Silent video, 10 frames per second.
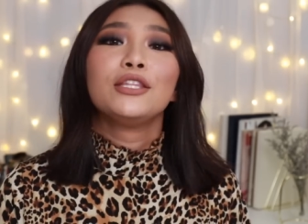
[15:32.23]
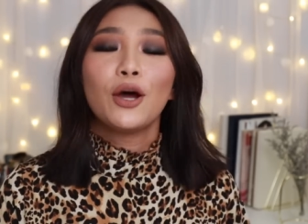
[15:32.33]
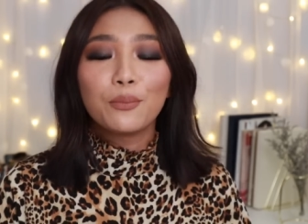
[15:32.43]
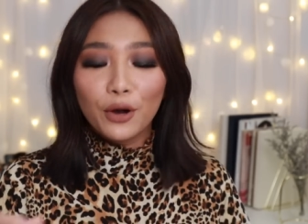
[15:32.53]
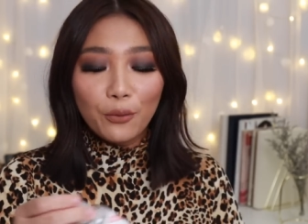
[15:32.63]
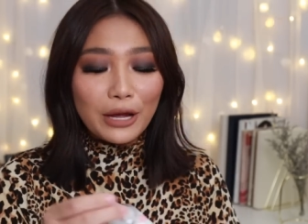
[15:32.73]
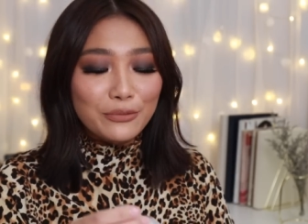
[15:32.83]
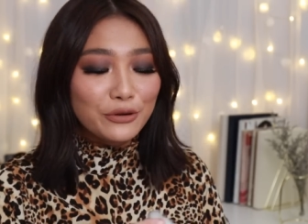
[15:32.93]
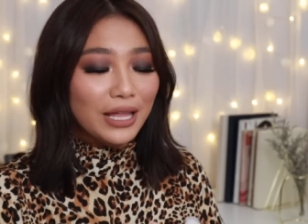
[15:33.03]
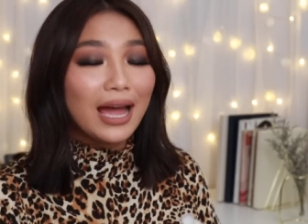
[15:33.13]
Number
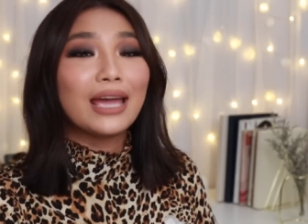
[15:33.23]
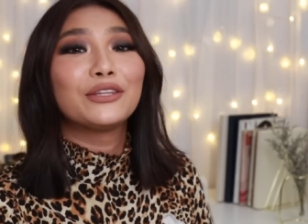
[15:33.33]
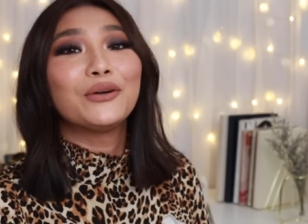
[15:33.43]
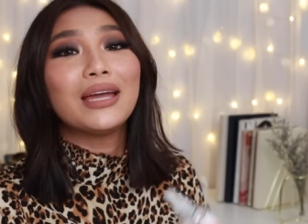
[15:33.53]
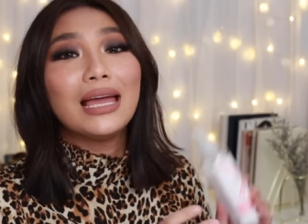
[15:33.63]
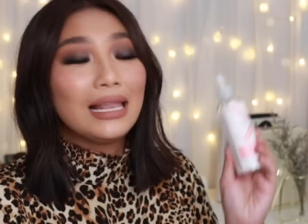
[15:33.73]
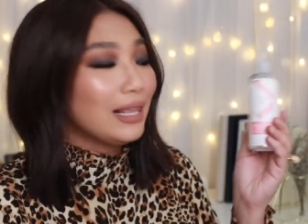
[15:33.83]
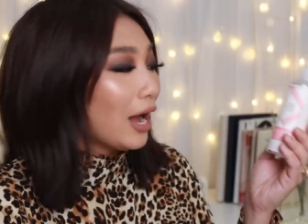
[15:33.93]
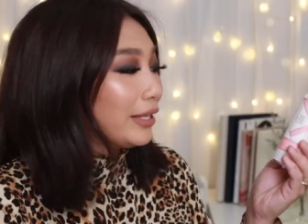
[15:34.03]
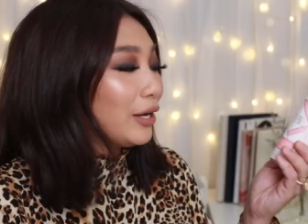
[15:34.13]
one muna, itong
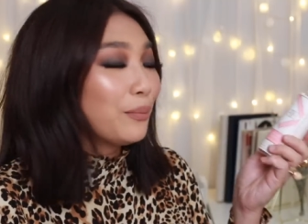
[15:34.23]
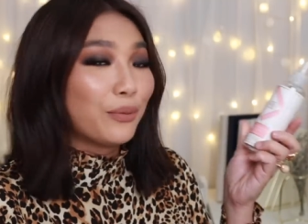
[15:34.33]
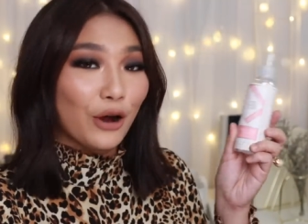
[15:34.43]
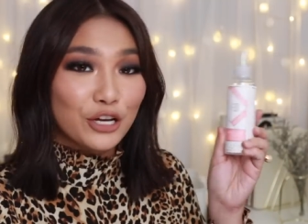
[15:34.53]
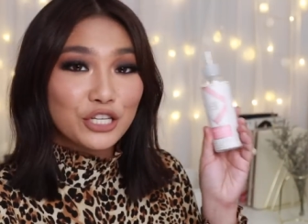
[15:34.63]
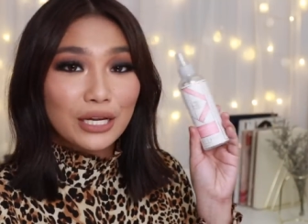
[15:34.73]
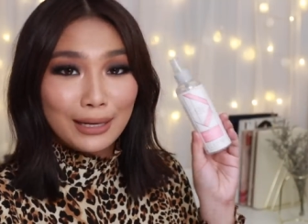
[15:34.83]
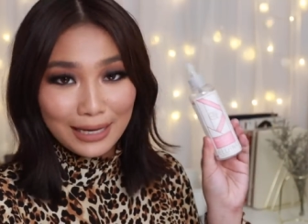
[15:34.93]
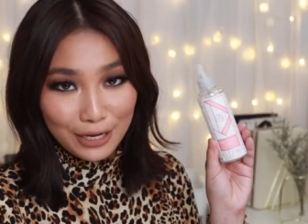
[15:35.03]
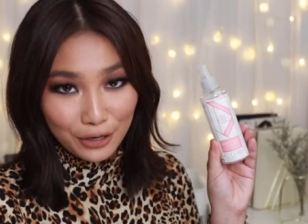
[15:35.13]
Ellana Brush
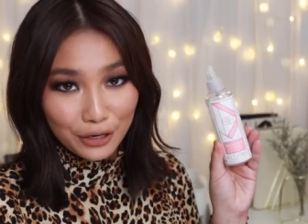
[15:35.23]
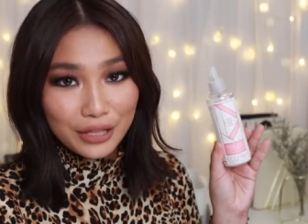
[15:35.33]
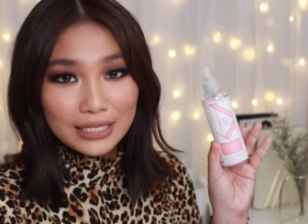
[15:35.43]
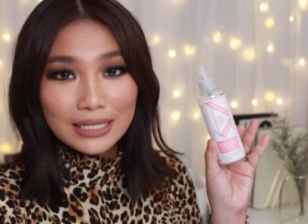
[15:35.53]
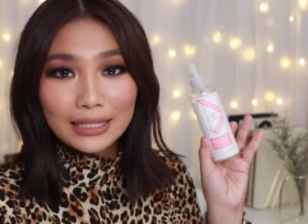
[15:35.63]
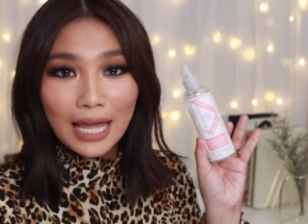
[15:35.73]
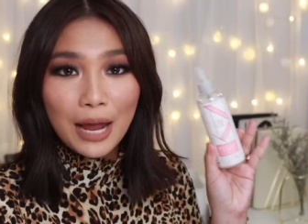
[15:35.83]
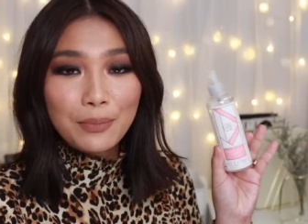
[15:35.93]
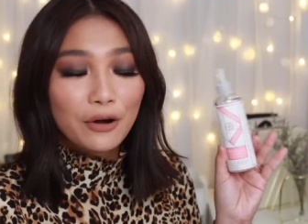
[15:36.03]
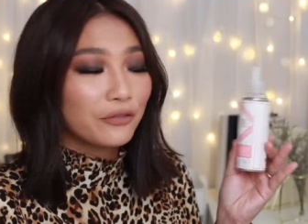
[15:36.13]
Cleaner. This is a
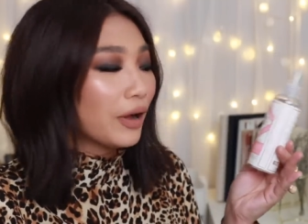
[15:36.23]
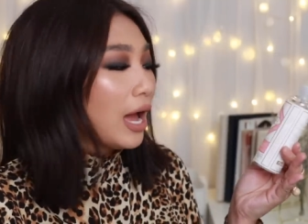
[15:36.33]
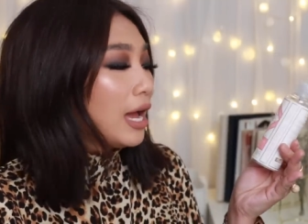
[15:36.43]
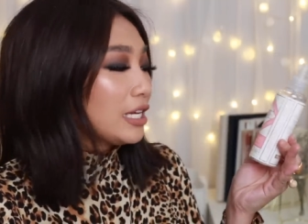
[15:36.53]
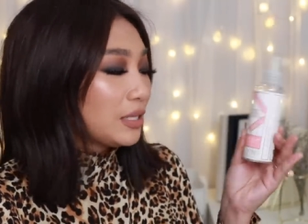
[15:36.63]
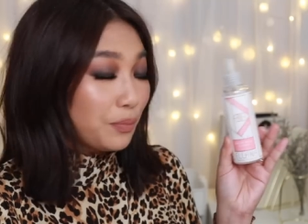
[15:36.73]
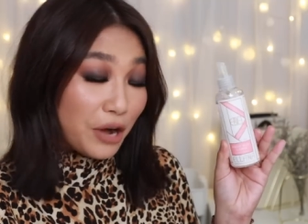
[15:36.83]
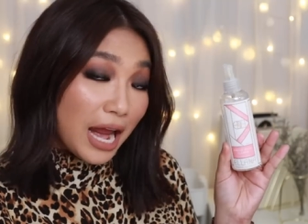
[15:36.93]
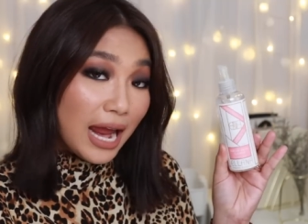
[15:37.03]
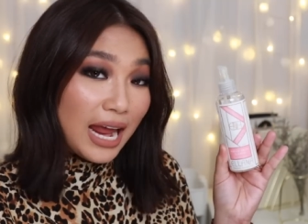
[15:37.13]
type of
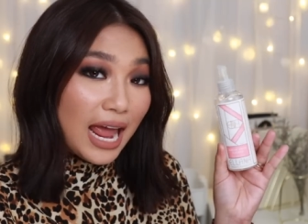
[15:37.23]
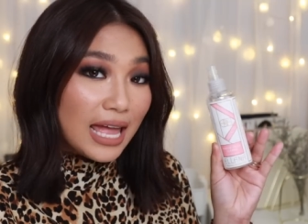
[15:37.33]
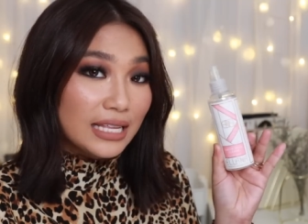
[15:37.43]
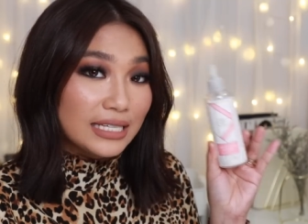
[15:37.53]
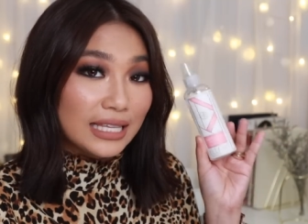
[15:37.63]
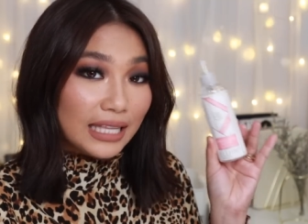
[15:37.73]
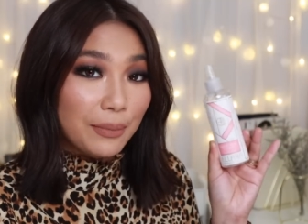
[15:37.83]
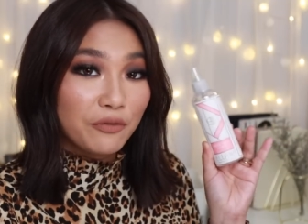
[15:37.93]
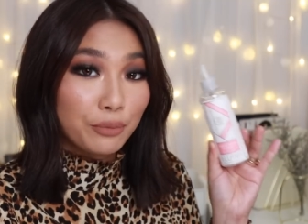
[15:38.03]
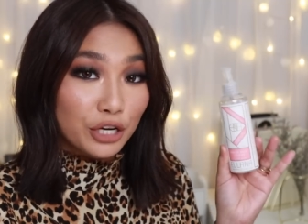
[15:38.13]
spray, and this is the
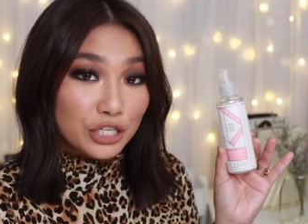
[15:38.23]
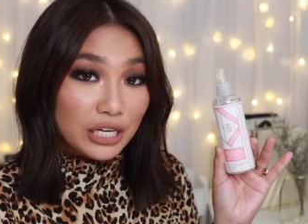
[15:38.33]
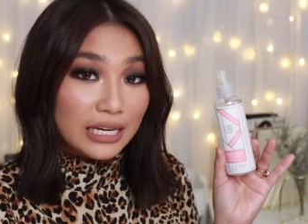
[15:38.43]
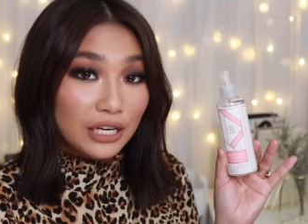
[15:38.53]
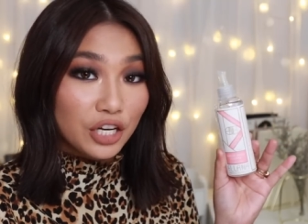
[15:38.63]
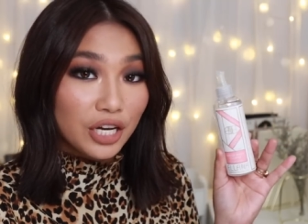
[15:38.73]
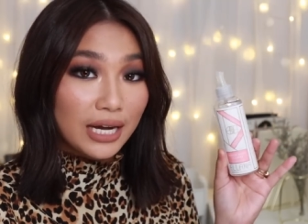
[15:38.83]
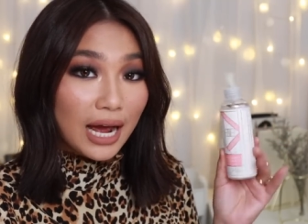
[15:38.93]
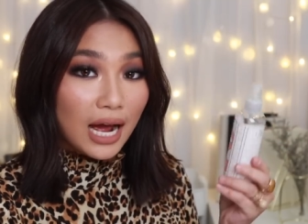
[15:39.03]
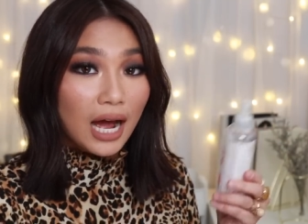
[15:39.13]
type of brush cleaner
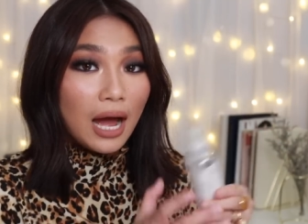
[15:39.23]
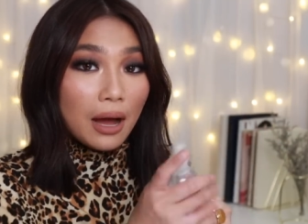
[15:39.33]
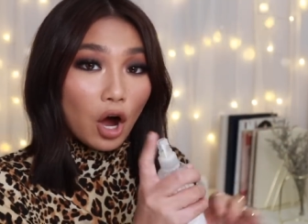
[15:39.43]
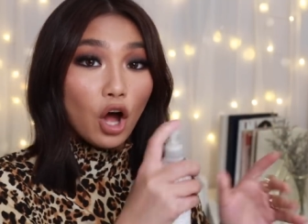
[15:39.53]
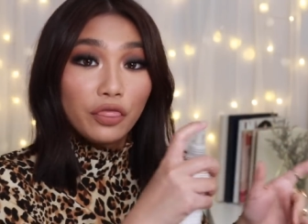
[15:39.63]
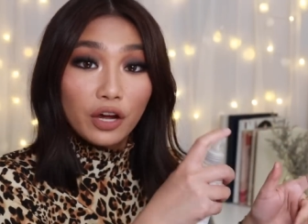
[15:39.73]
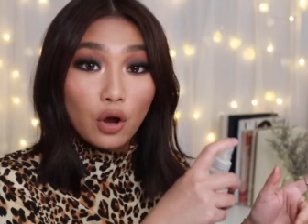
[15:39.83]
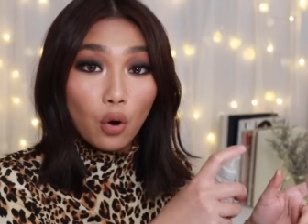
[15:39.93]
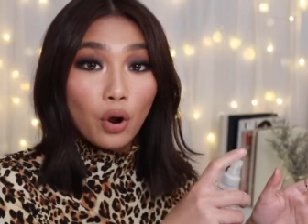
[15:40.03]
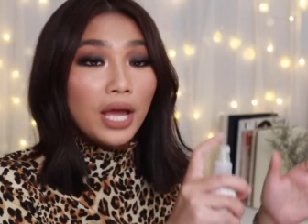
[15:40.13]
na on the
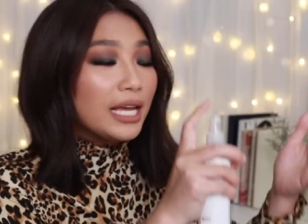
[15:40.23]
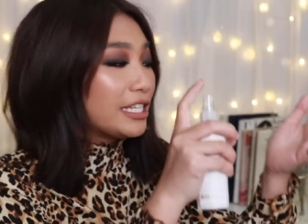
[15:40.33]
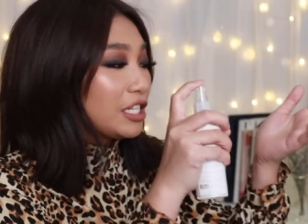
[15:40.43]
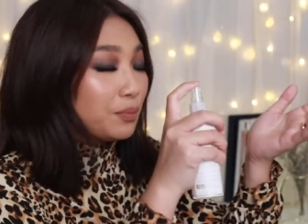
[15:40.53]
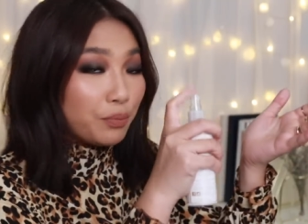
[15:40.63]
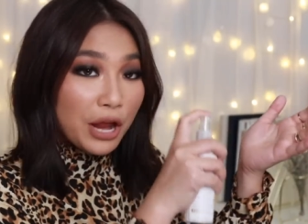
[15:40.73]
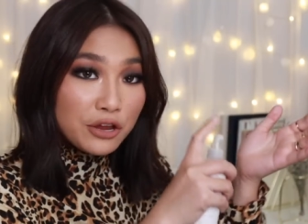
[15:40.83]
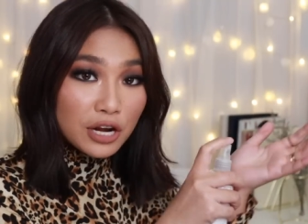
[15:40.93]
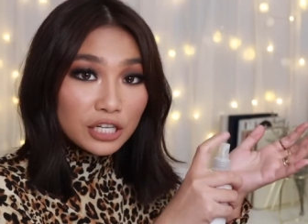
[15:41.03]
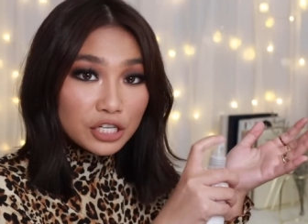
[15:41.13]
go.
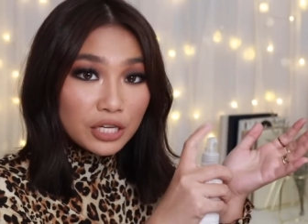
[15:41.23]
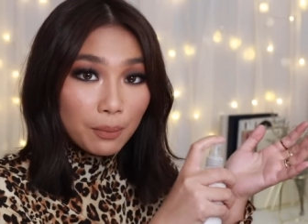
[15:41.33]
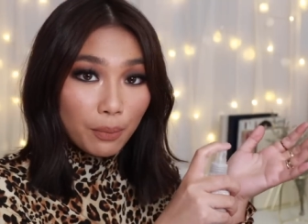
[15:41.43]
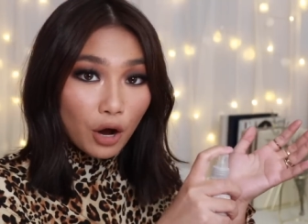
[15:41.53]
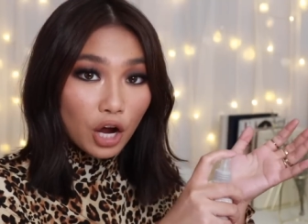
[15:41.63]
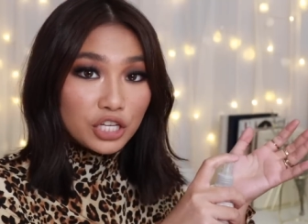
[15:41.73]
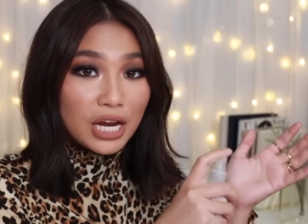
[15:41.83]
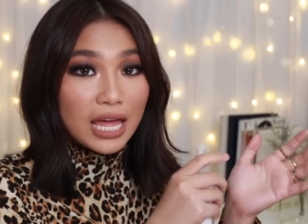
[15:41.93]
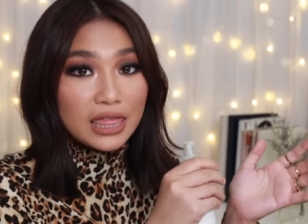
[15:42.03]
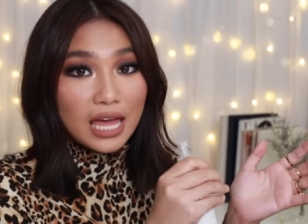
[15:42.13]
Isa-spray nyo lang siya sa brush,
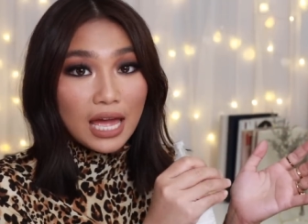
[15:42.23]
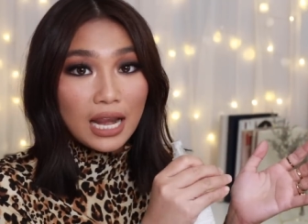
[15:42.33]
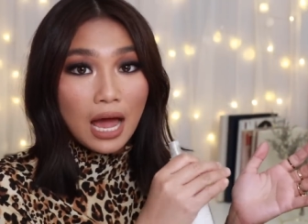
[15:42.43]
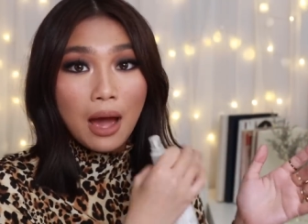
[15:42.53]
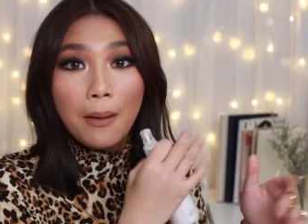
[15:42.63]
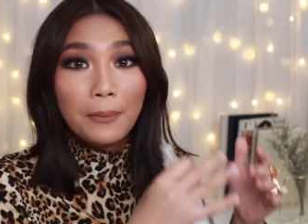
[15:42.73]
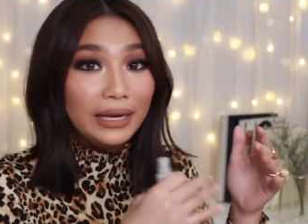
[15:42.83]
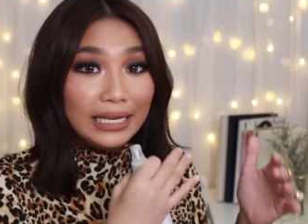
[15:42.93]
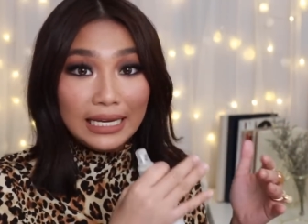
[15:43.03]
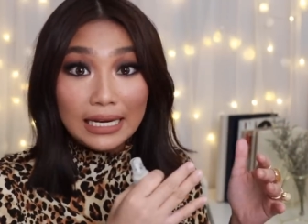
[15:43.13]
and then
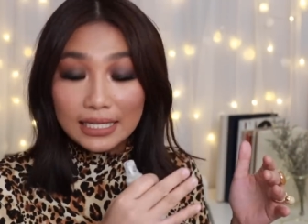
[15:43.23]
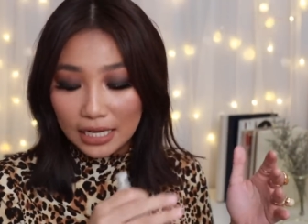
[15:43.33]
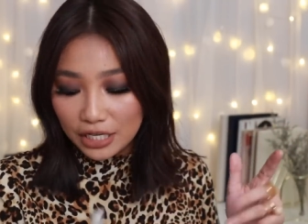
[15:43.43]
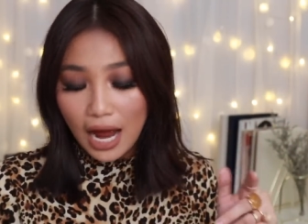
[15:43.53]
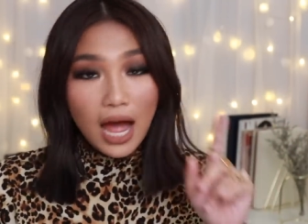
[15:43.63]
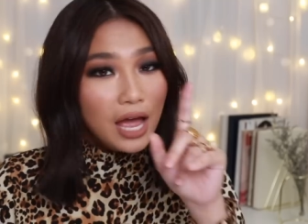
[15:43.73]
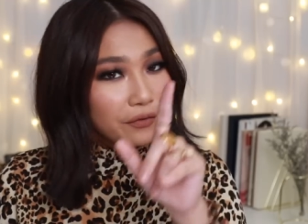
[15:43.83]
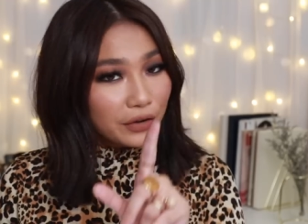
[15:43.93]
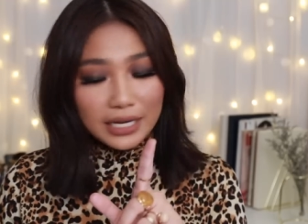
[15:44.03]
malilinis na siya. For